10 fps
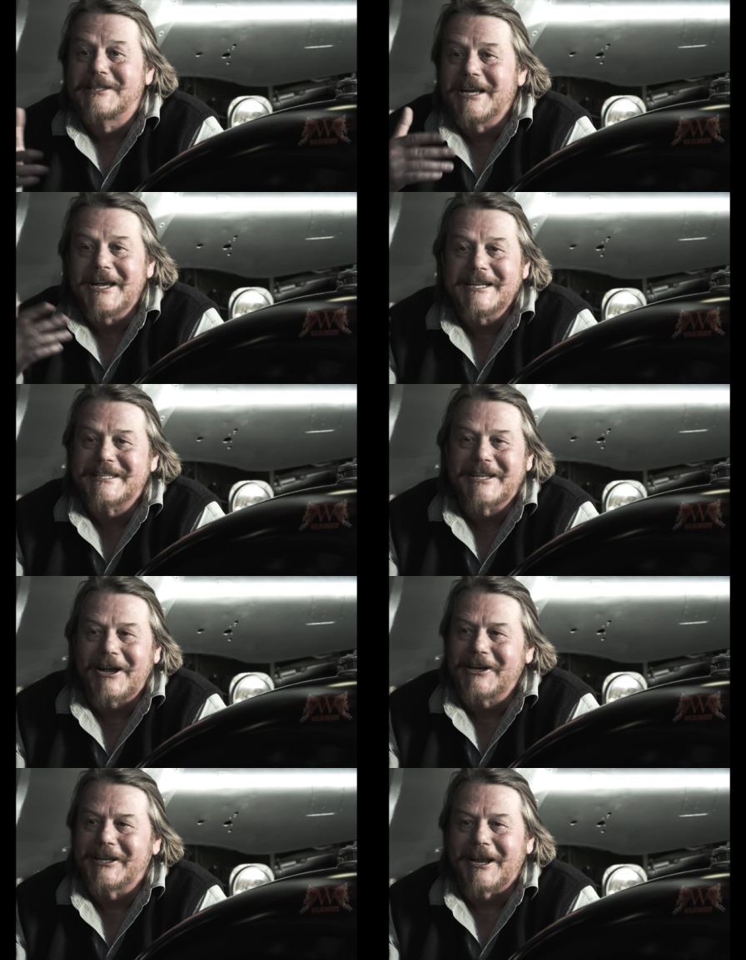journey
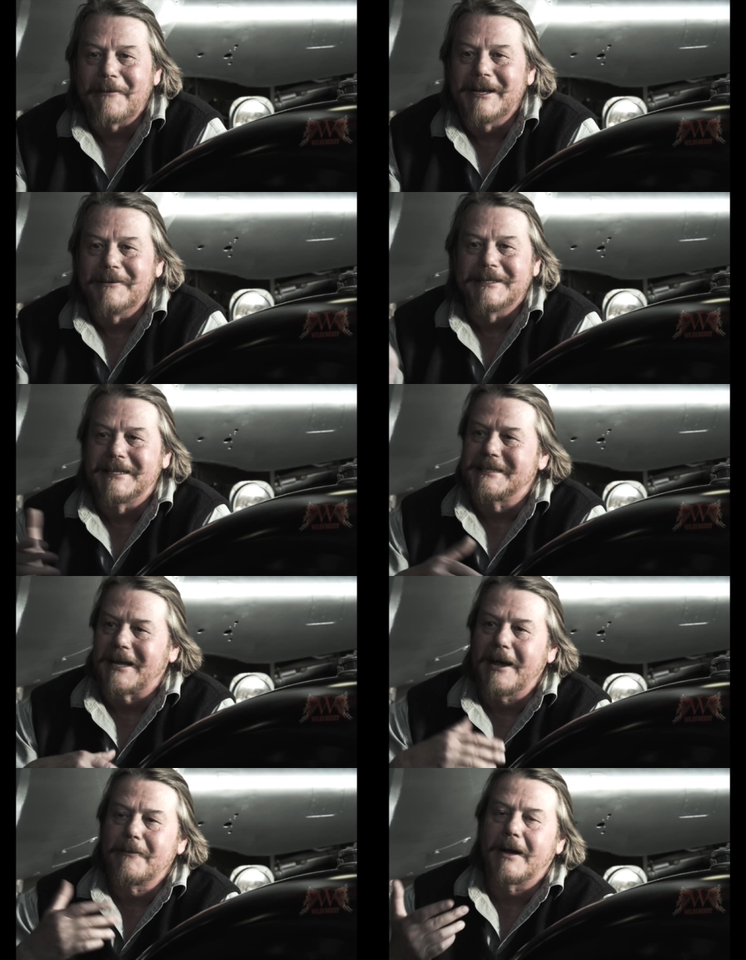started. I mean, with
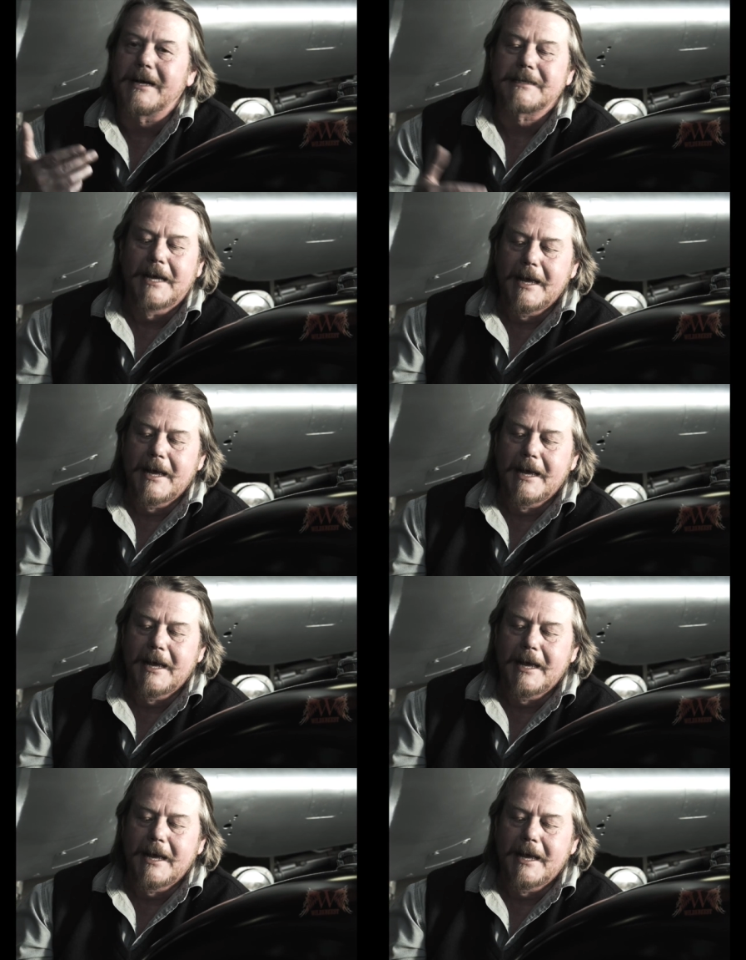design-wise,